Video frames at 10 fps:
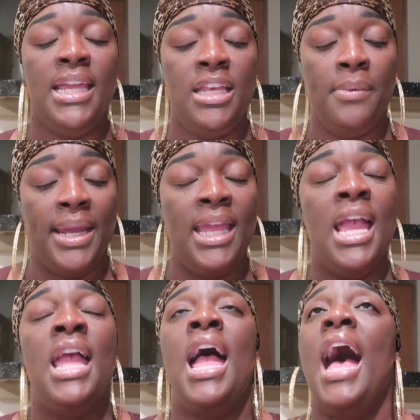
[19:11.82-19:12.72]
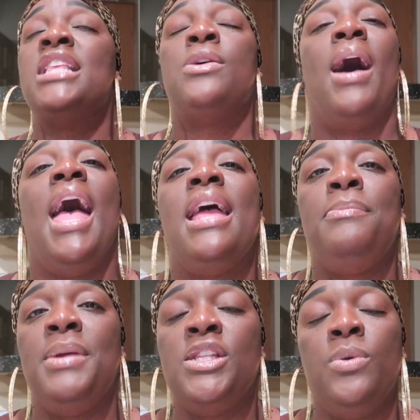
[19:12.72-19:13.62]
Anyway, so I
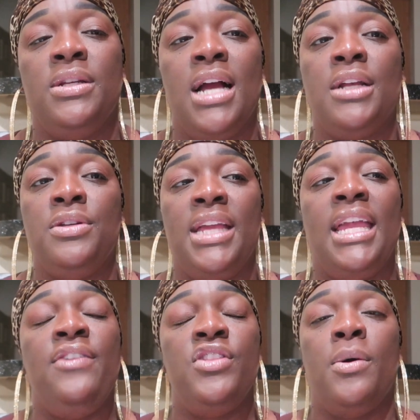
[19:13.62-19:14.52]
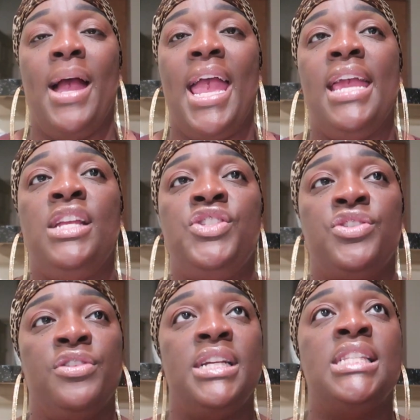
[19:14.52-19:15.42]
hadn't been to a doctor yet, even though I had
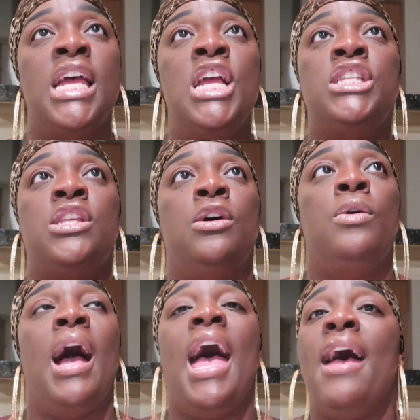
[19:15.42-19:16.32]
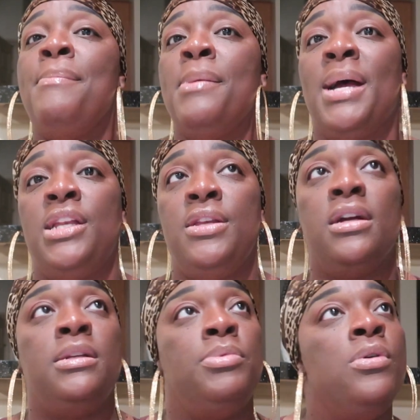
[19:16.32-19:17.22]
insurance. So I hadn't met my
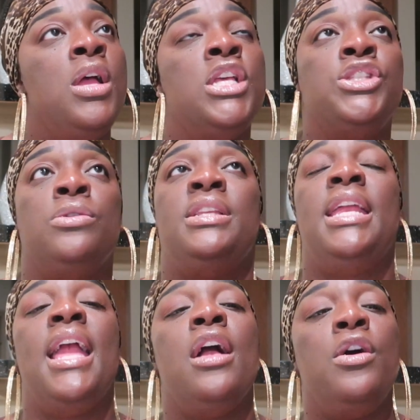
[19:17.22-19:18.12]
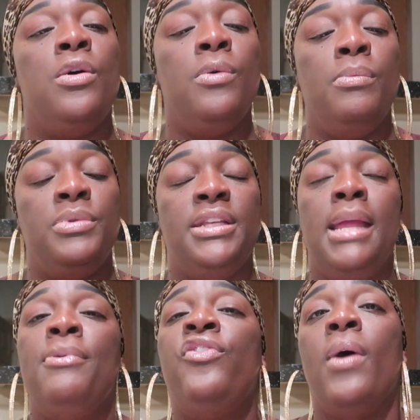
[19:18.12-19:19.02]
deductible. So the
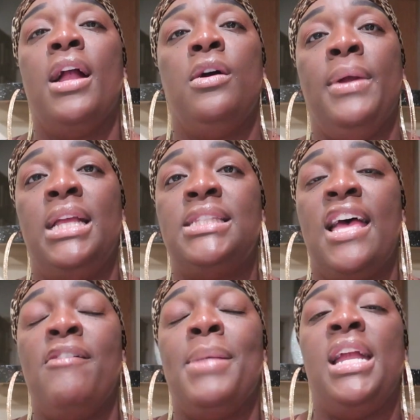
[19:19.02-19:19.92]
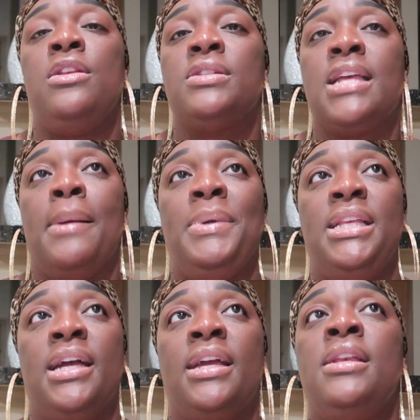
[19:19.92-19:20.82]
day before I go in to have my
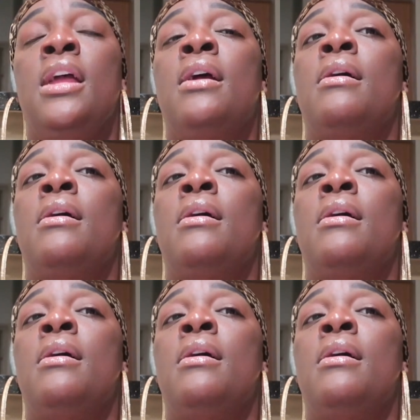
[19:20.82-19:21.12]
endoscopy done,